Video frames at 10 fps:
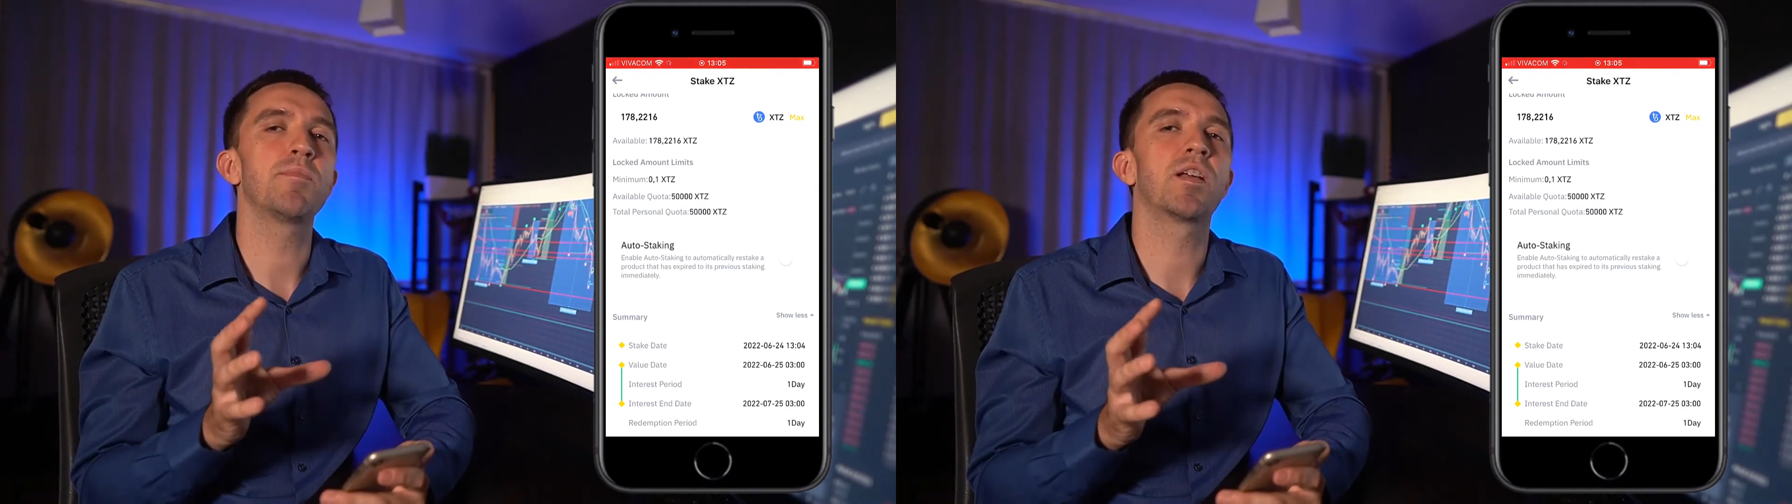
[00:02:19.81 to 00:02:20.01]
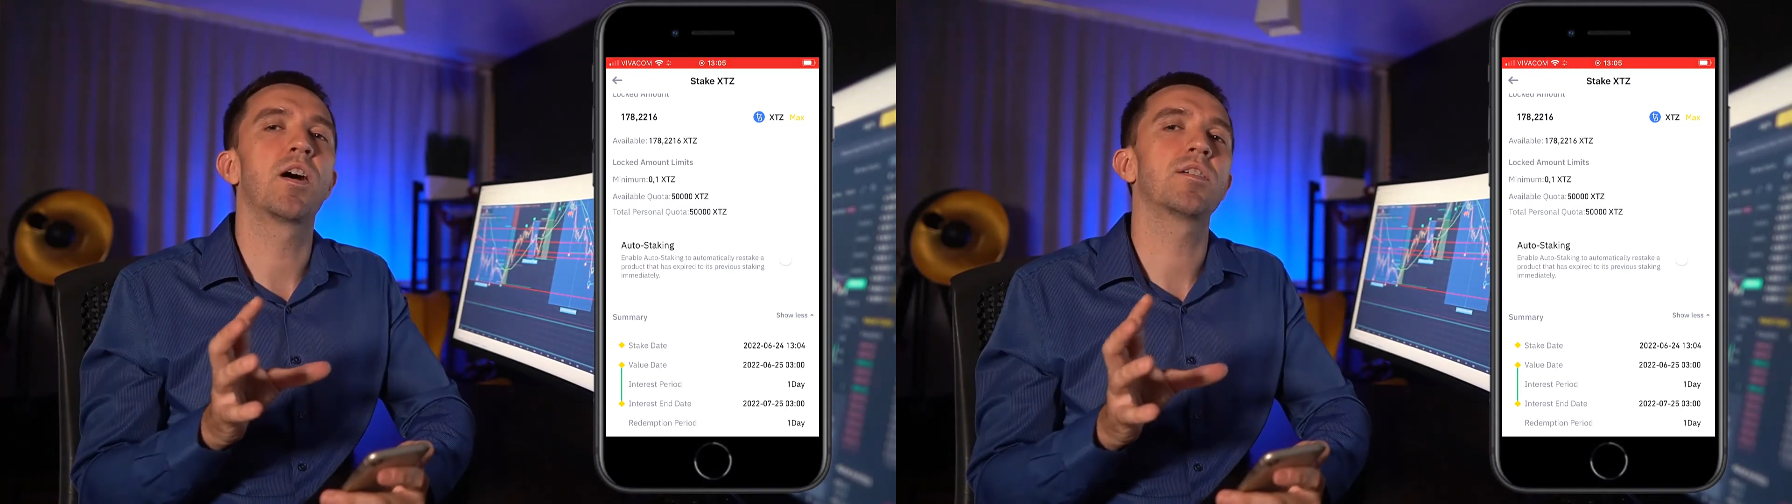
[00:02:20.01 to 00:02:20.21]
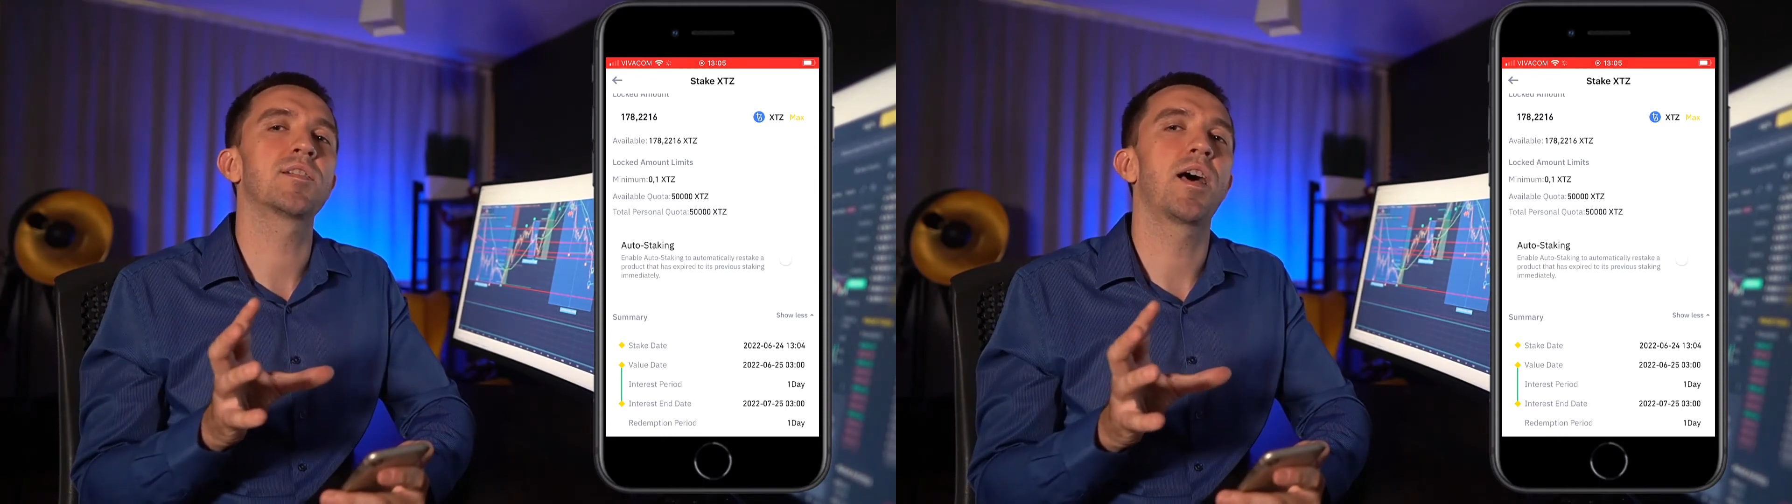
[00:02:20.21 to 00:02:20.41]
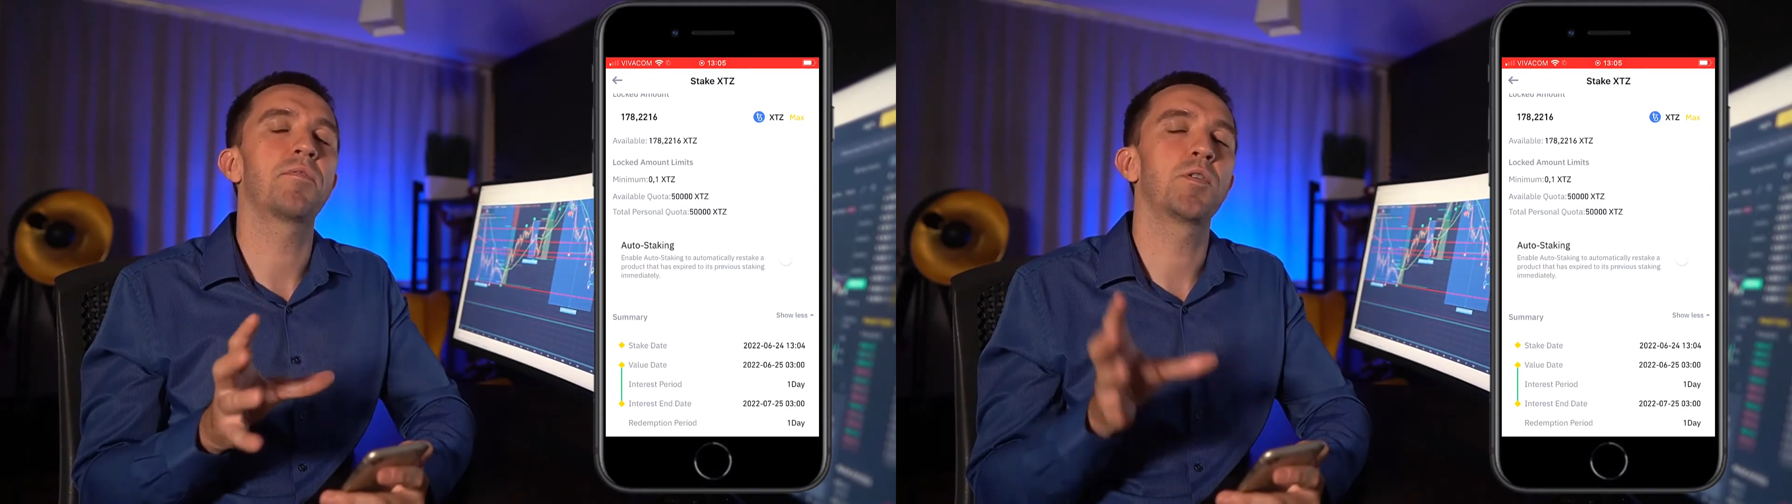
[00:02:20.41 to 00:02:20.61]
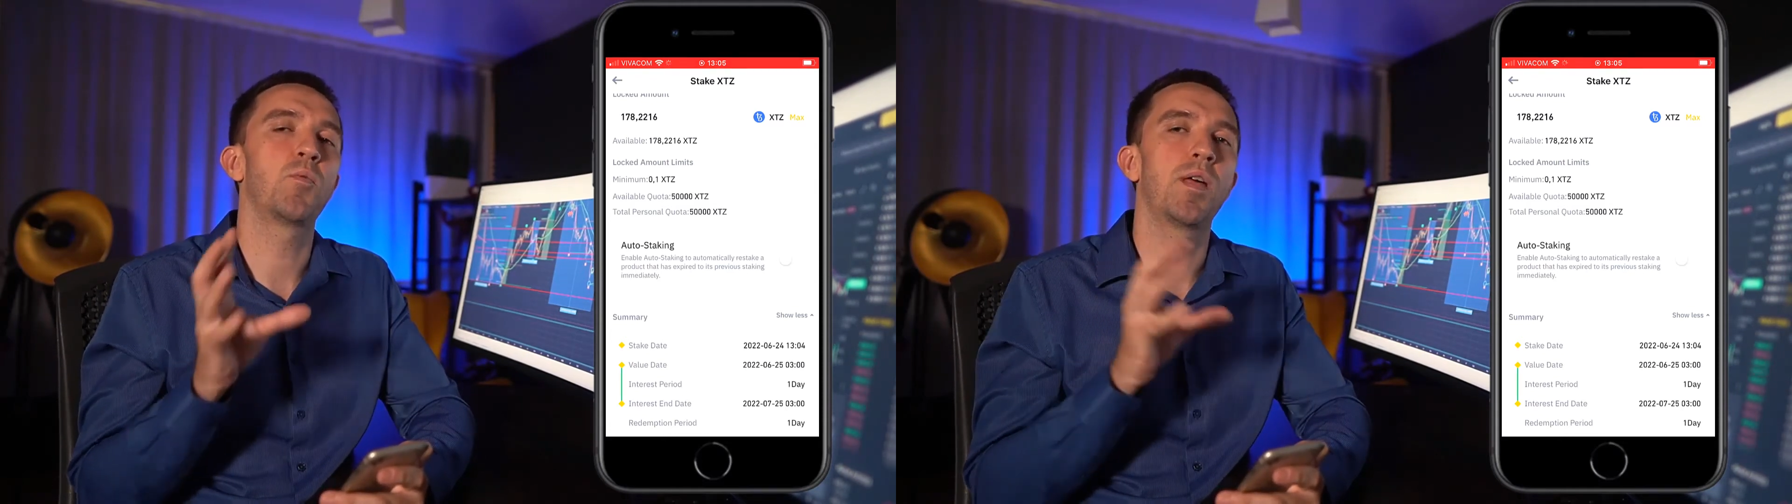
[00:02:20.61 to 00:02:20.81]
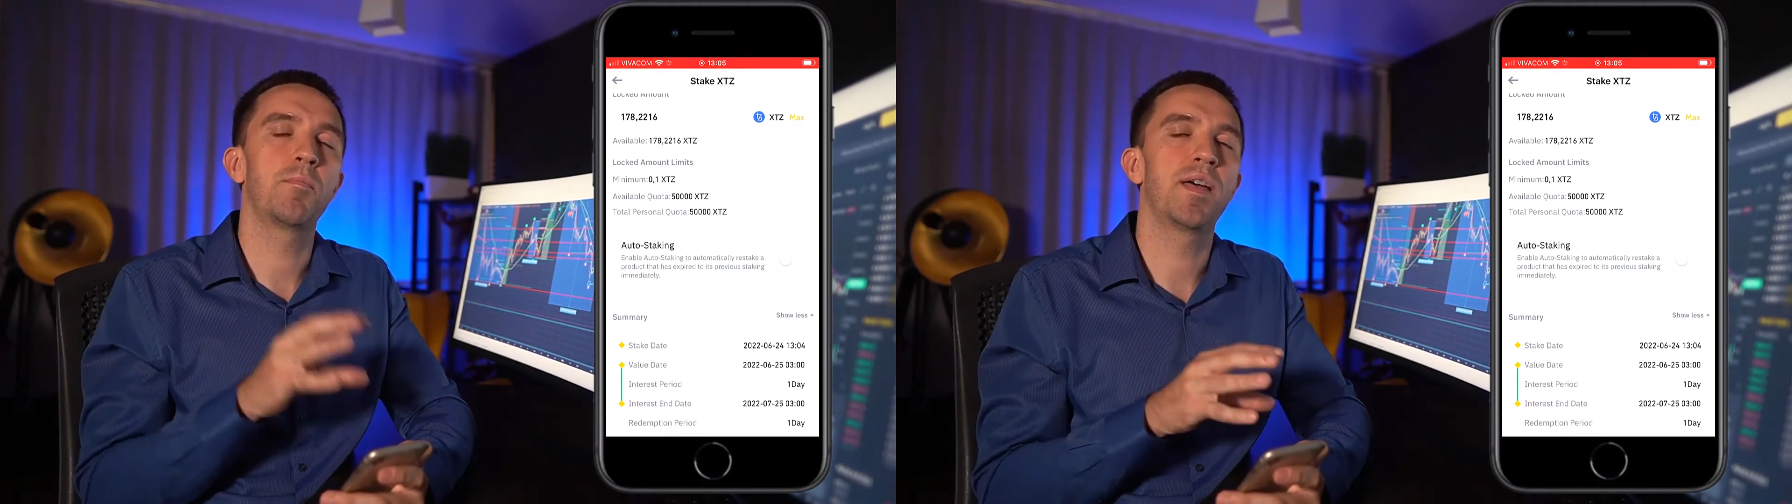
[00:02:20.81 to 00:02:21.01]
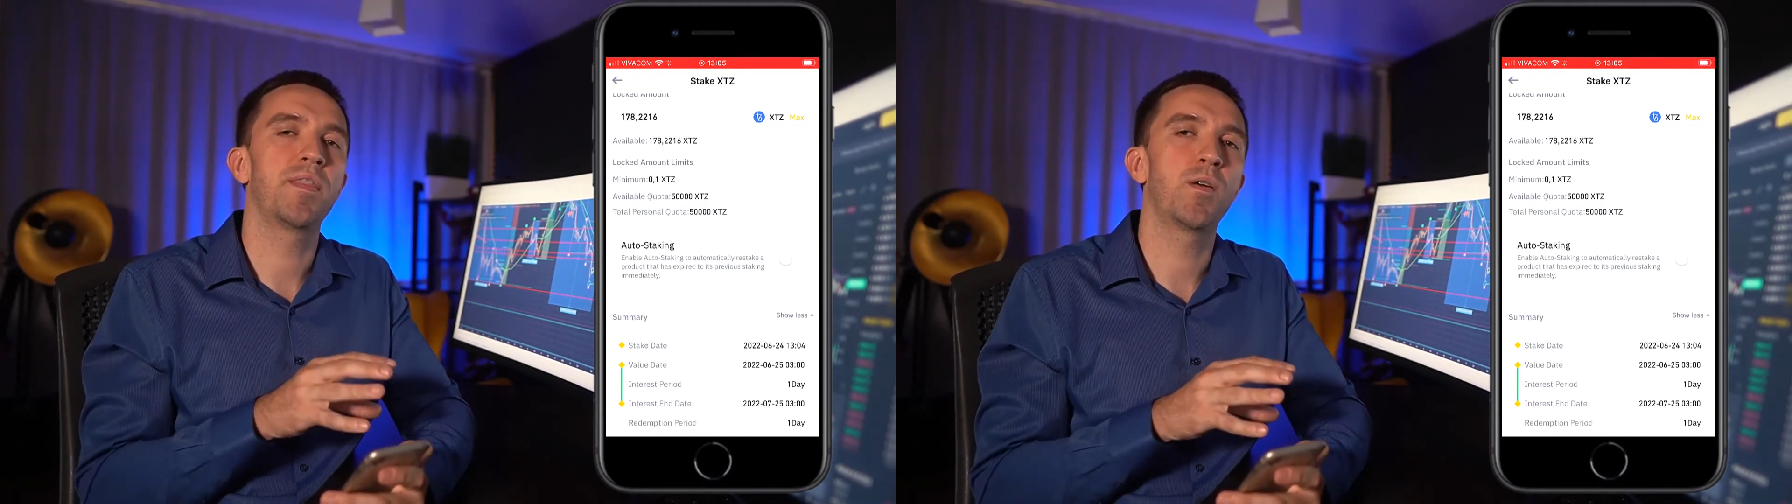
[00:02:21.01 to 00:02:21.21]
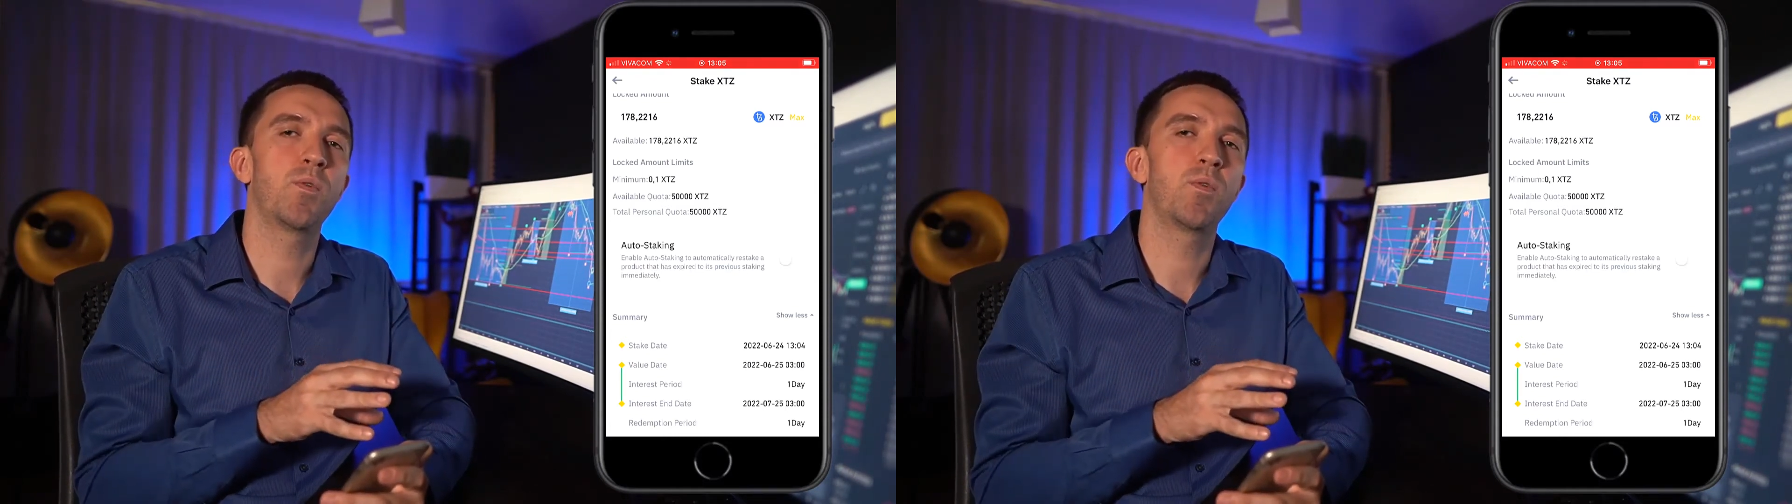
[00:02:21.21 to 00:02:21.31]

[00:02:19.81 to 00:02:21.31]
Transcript: because after 1 month,